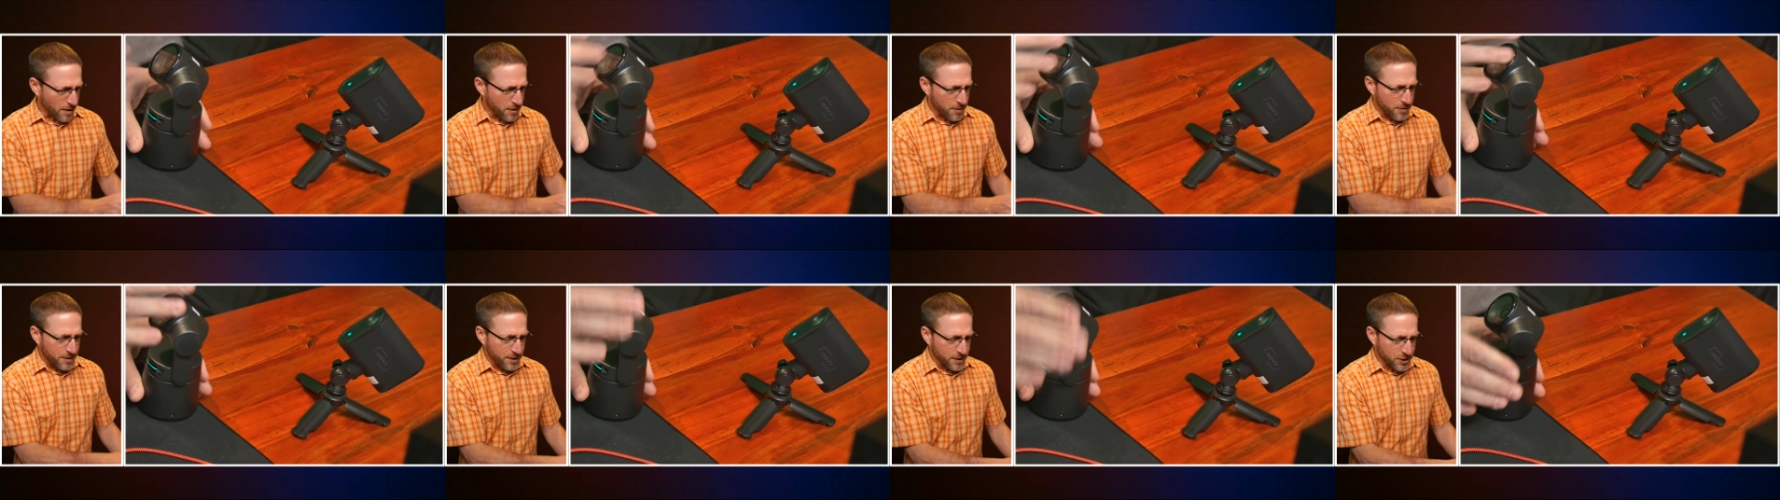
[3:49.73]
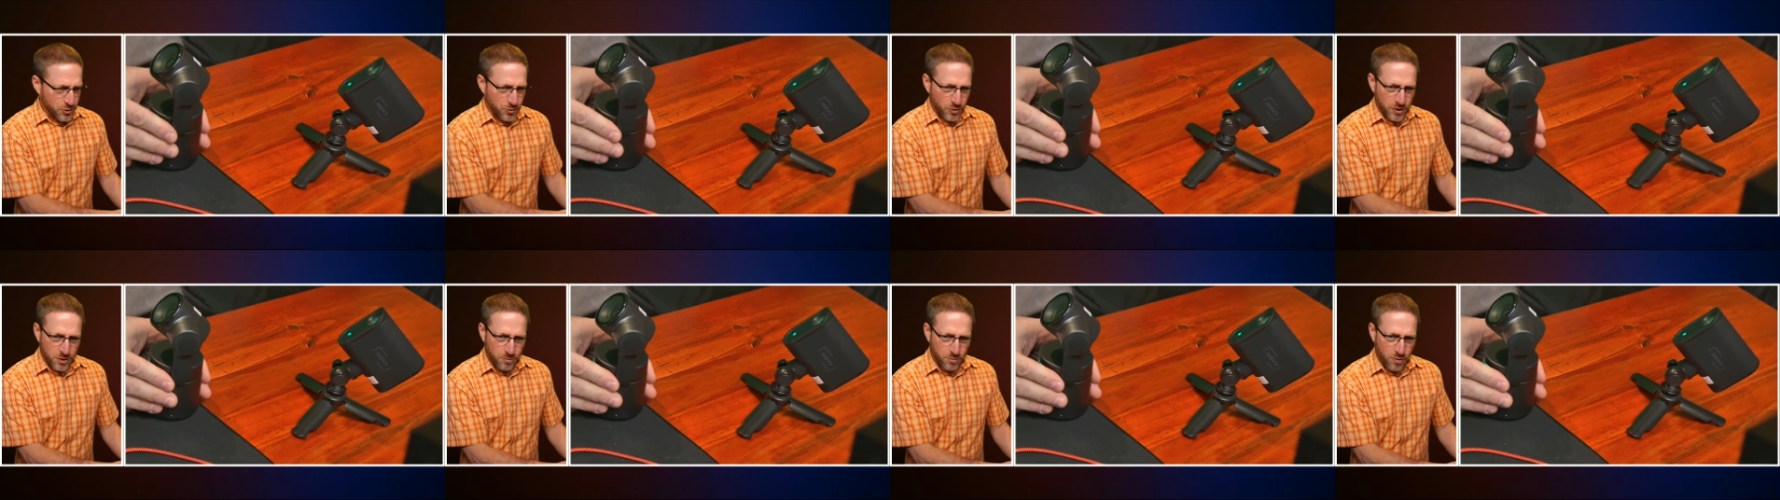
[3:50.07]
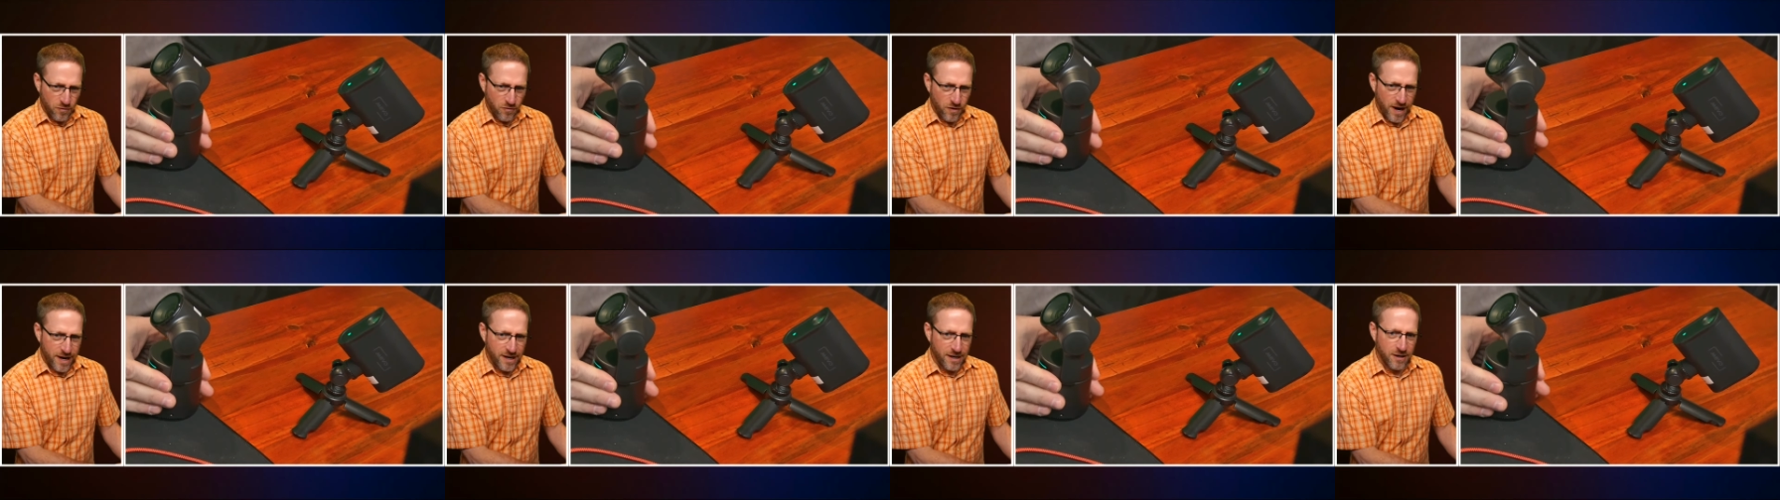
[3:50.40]
this was
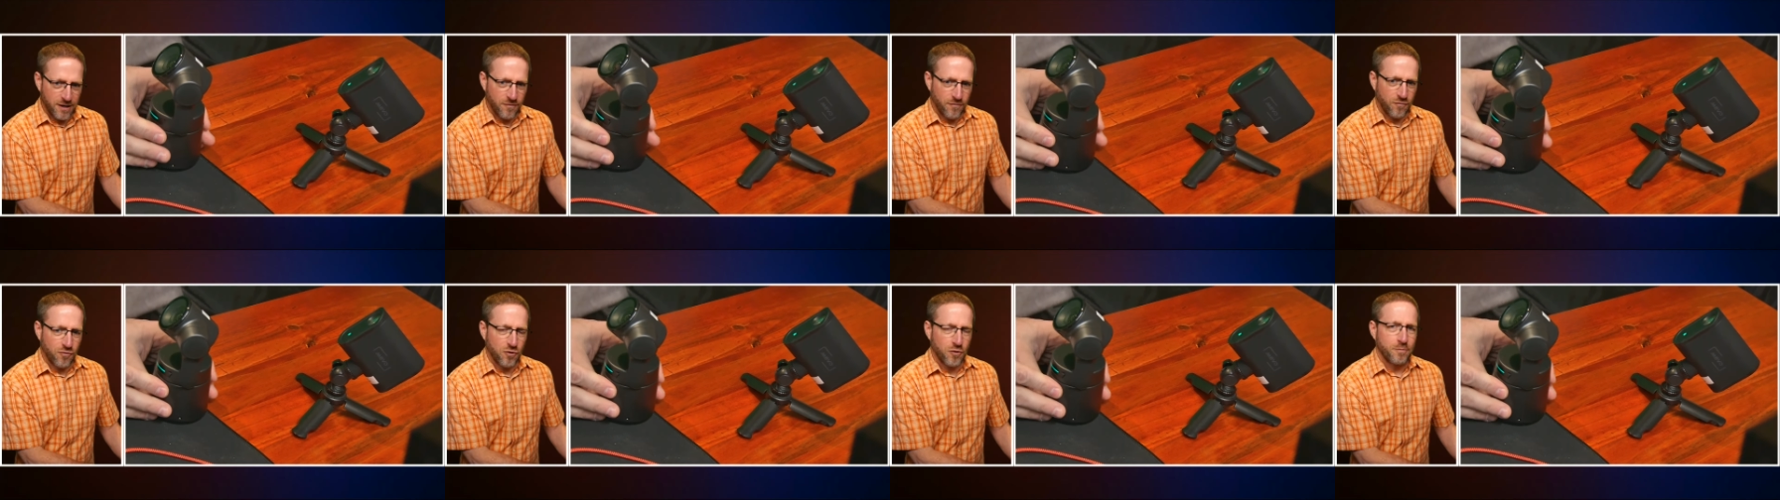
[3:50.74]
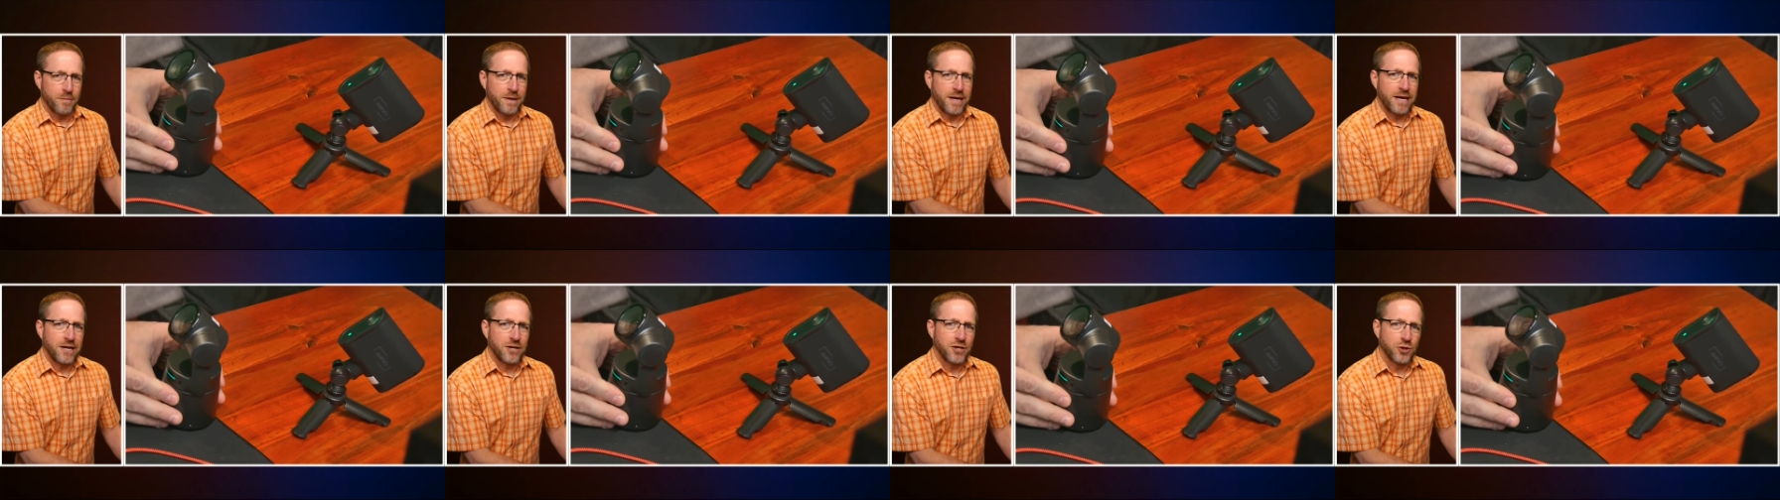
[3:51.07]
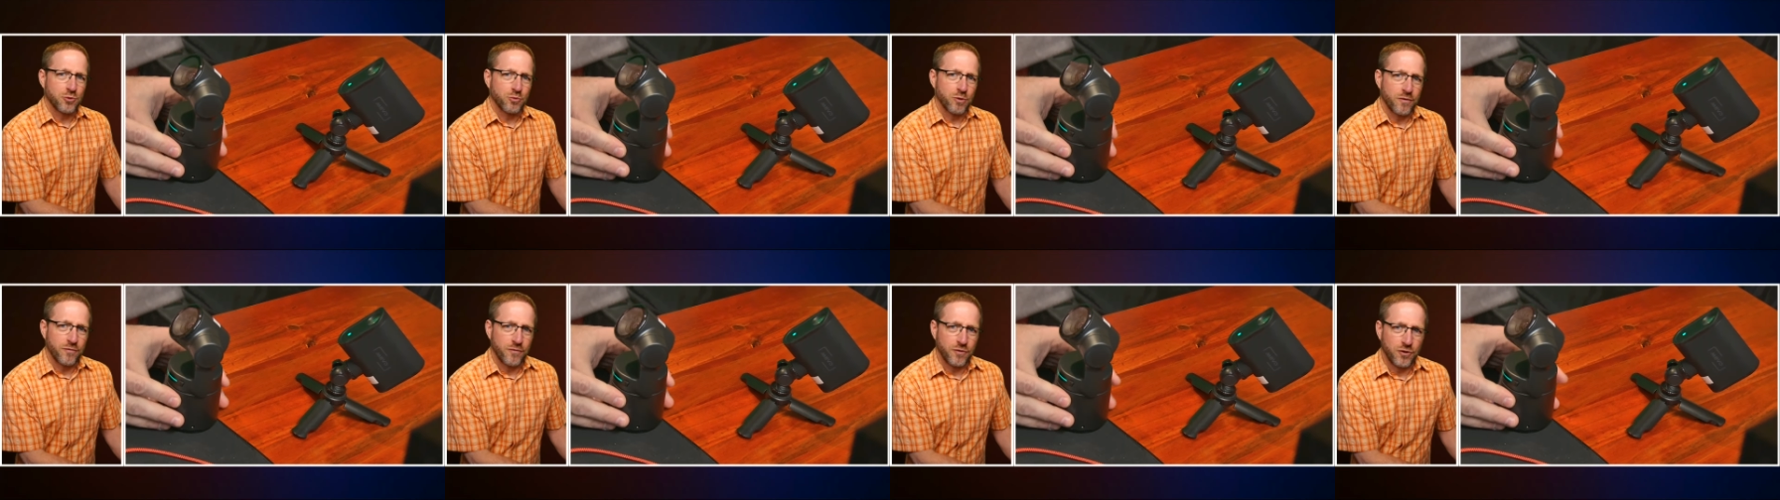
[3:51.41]
provided for me
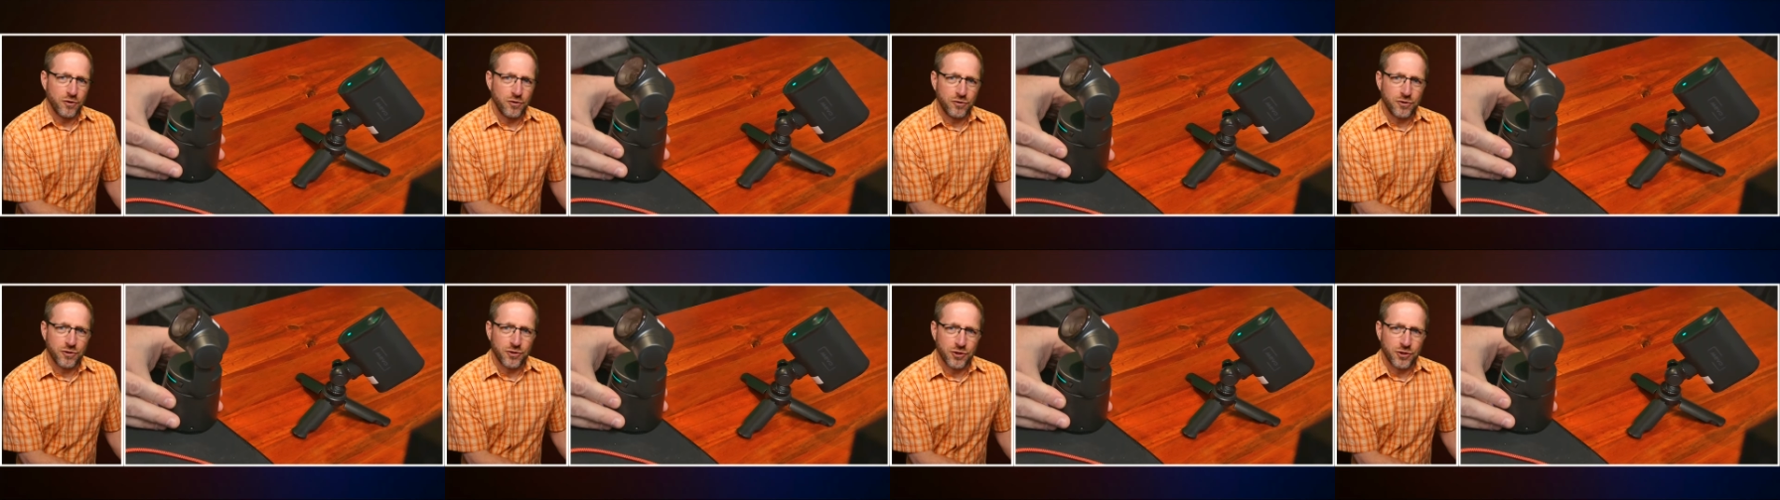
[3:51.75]
to review